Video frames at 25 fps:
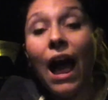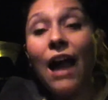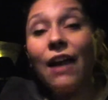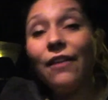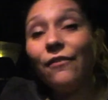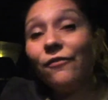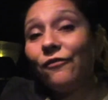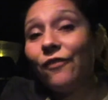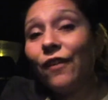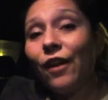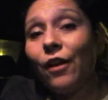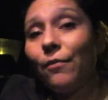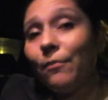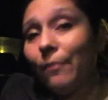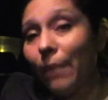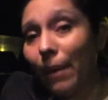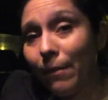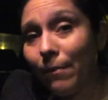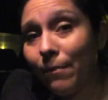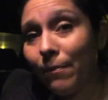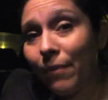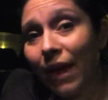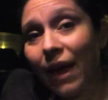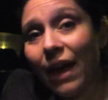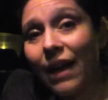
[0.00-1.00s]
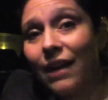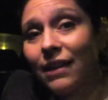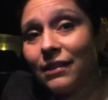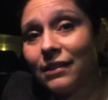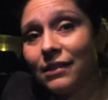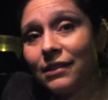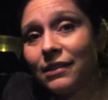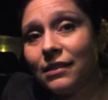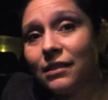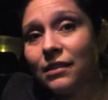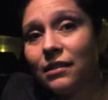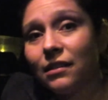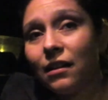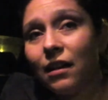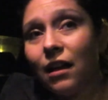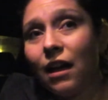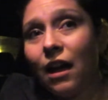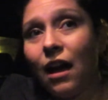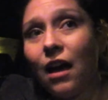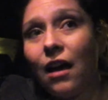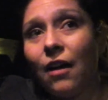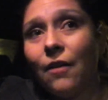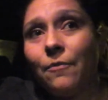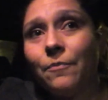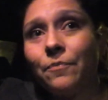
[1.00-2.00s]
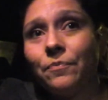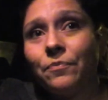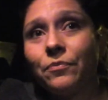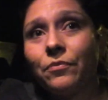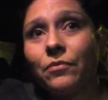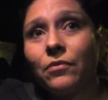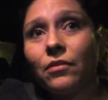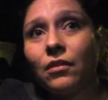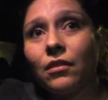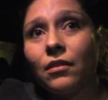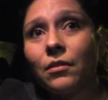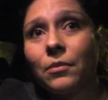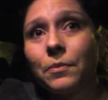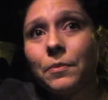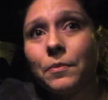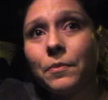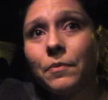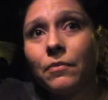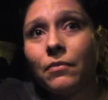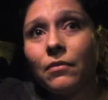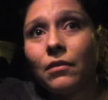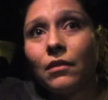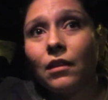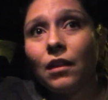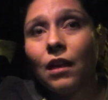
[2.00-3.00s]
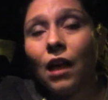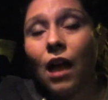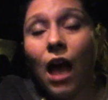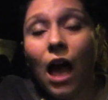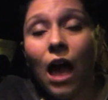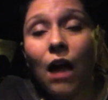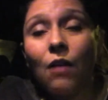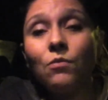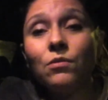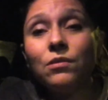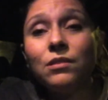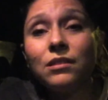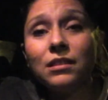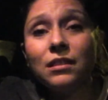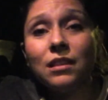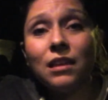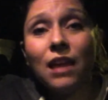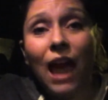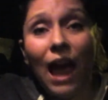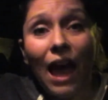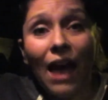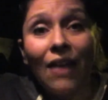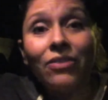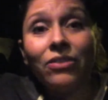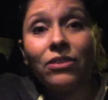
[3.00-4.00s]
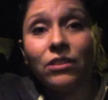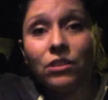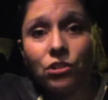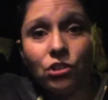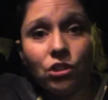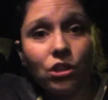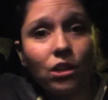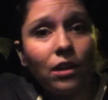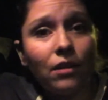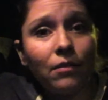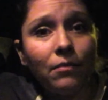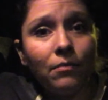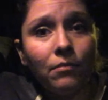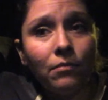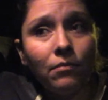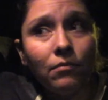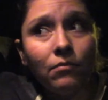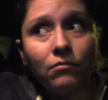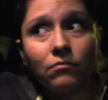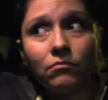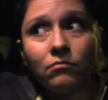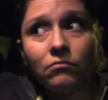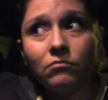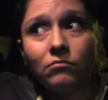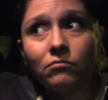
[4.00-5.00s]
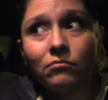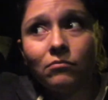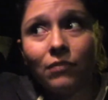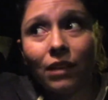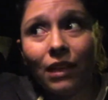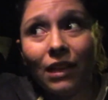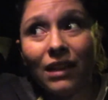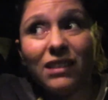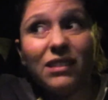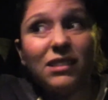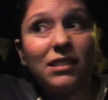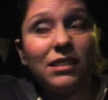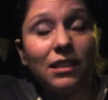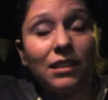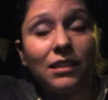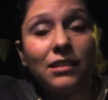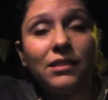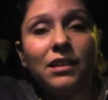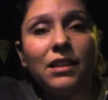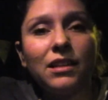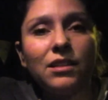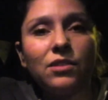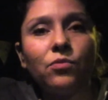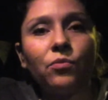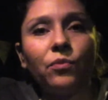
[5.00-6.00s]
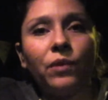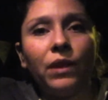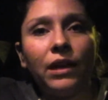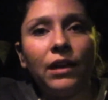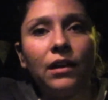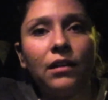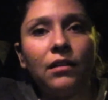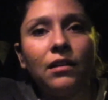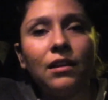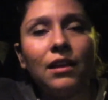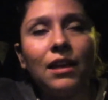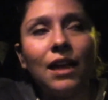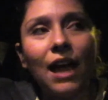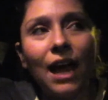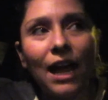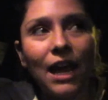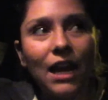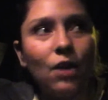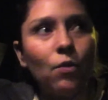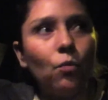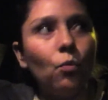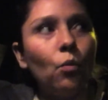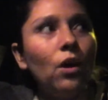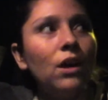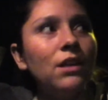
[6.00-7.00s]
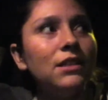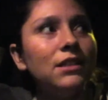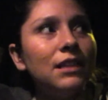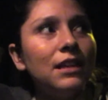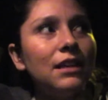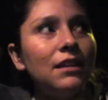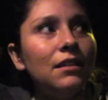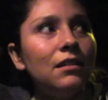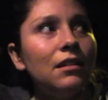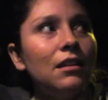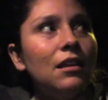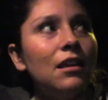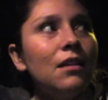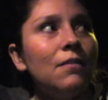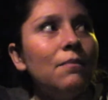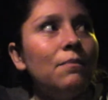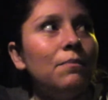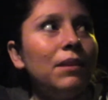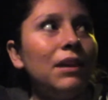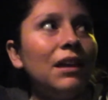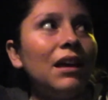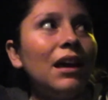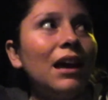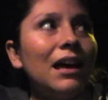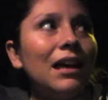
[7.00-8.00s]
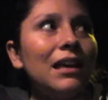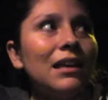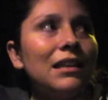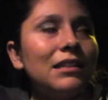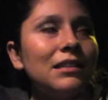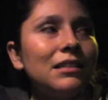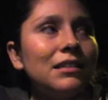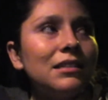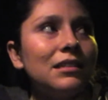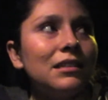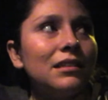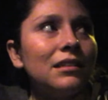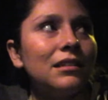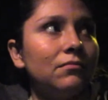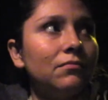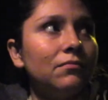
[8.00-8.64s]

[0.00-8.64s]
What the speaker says: felt my best, I was at the gym like 6 days a week. And it wasn't because